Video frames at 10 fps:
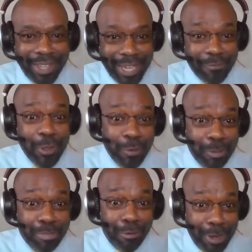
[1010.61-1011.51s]
If you
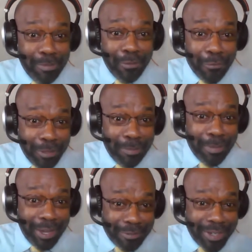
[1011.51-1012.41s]
were born before the oh,
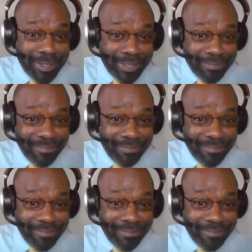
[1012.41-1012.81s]
Matrix,